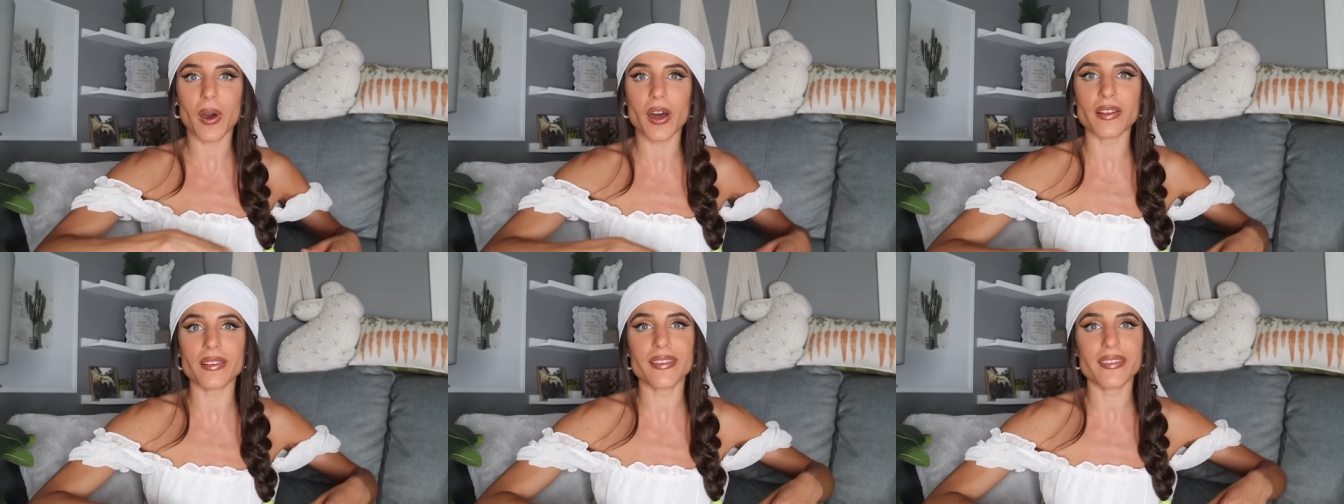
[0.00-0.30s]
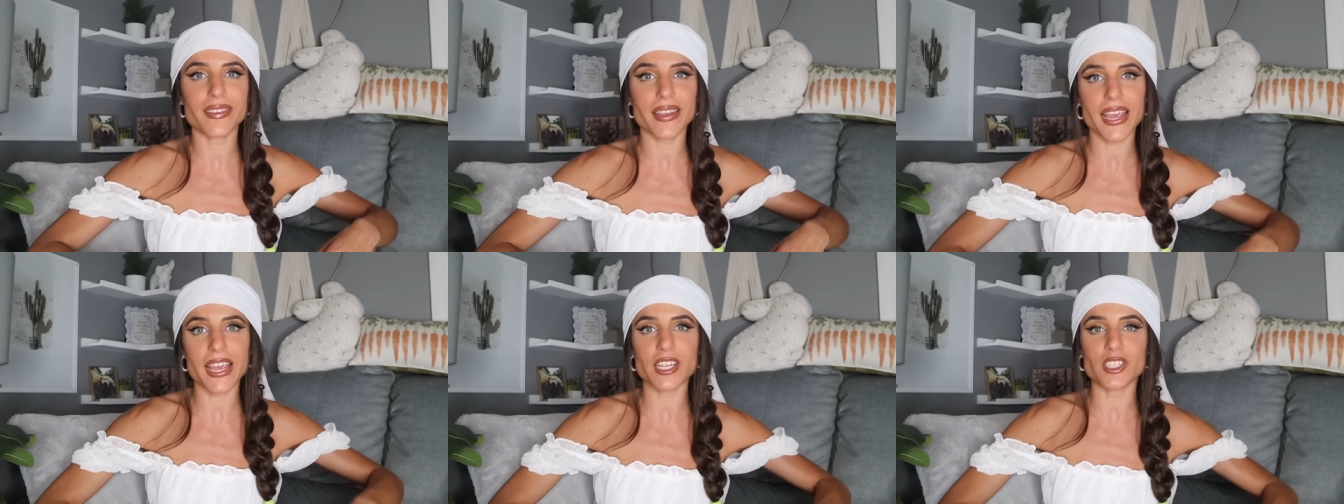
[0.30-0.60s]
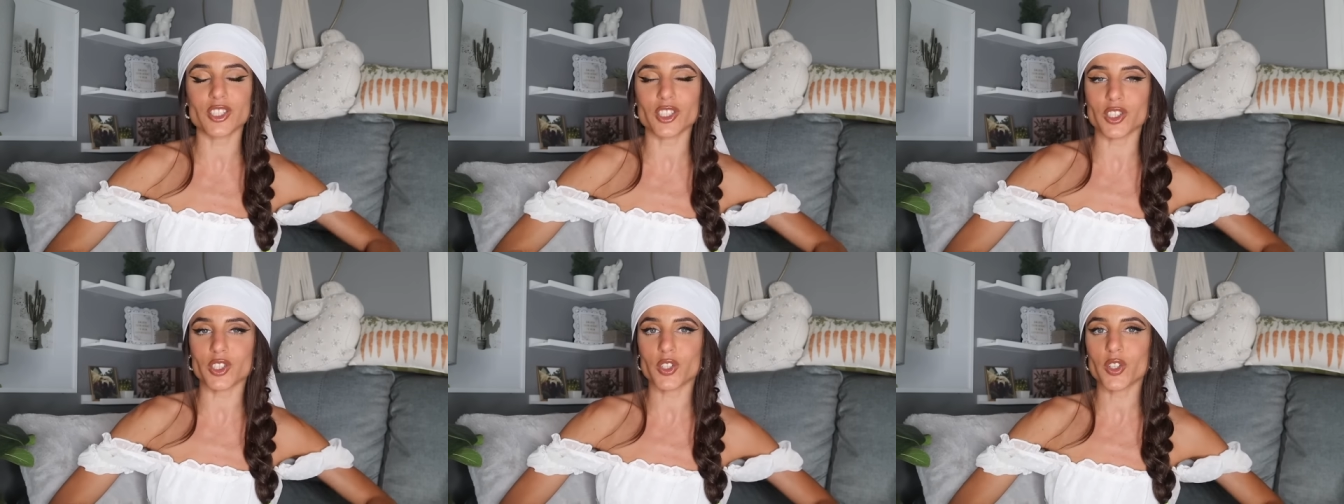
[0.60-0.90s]
on
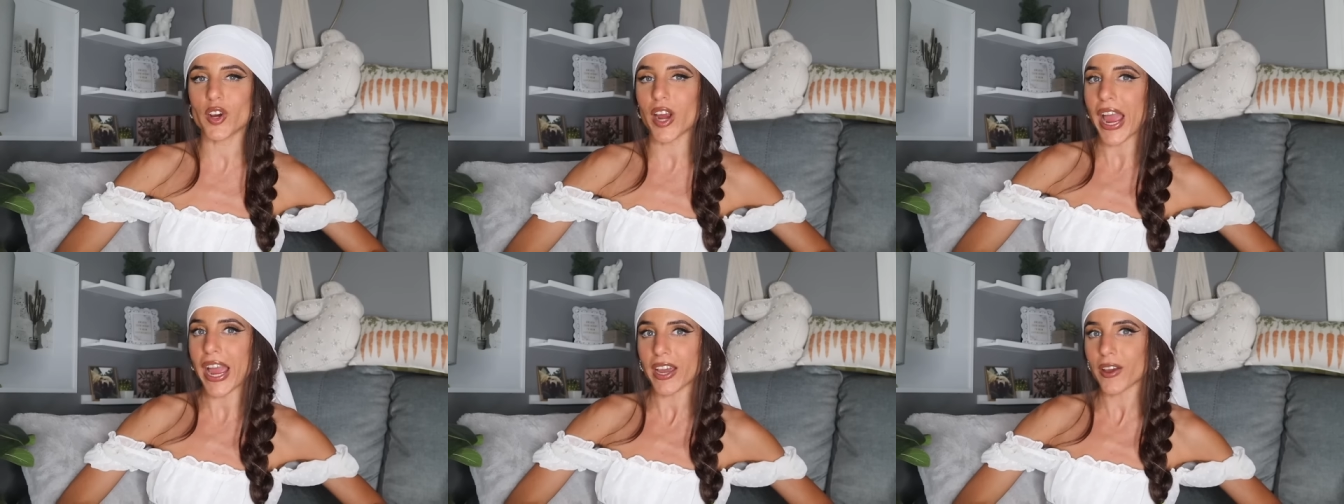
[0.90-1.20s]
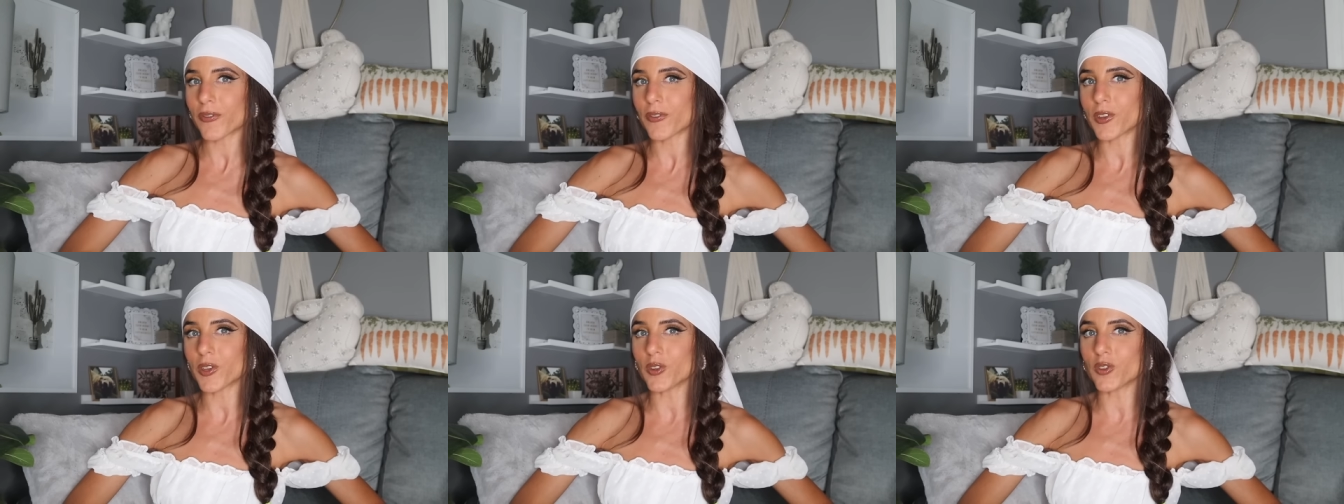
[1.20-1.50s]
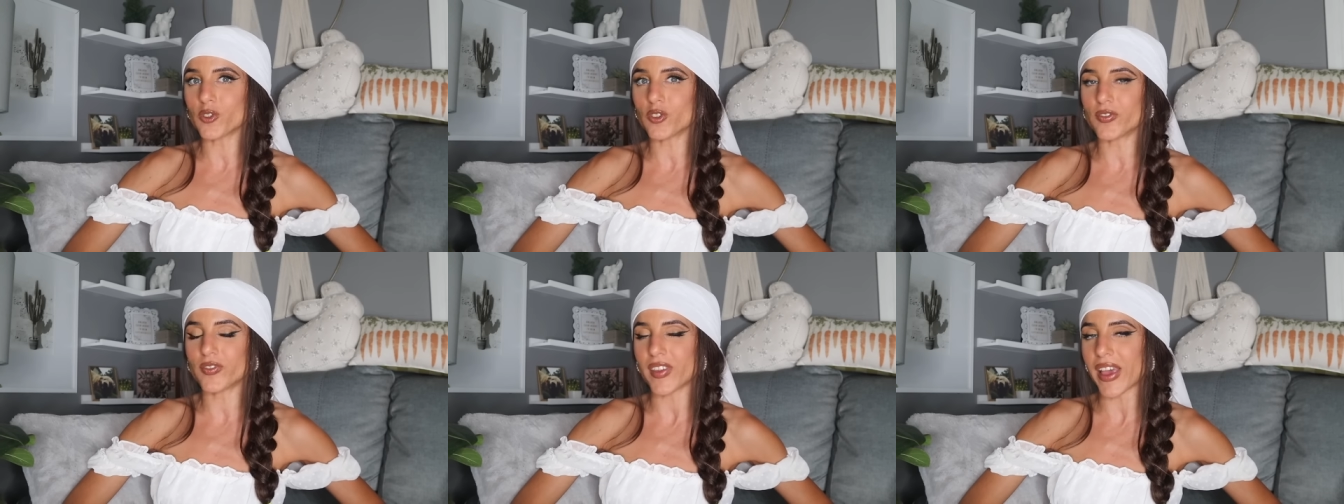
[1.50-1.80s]
stage and crack a few